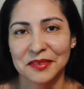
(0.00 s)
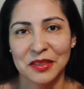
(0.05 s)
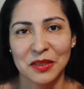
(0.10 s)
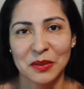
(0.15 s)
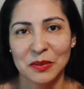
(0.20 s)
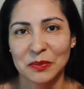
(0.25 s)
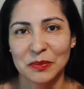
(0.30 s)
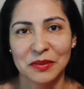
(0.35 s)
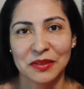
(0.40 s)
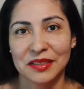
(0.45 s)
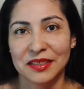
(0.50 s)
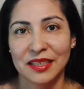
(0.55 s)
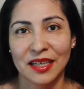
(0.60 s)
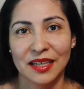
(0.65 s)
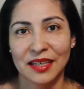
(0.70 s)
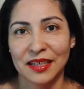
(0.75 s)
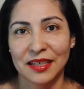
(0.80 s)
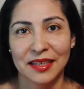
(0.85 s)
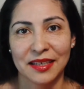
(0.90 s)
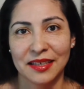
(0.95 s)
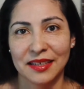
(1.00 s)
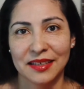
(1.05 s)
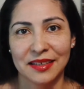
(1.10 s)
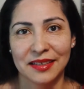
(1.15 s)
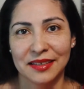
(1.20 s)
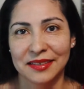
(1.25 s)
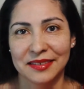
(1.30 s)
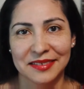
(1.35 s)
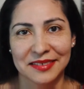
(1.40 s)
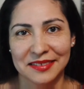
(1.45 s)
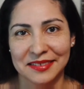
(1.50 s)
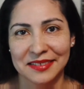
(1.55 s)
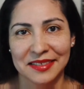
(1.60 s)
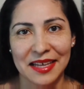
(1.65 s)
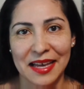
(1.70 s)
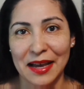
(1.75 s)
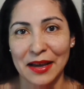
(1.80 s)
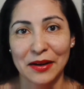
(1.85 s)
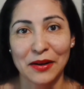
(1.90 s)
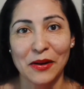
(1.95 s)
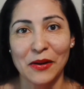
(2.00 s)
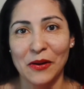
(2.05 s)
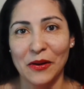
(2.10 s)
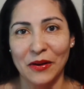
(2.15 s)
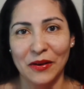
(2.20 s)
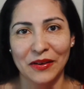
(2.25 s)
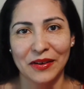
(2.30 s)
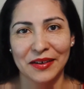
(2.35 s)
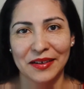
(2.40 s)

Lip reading: Nope, not a geek at all.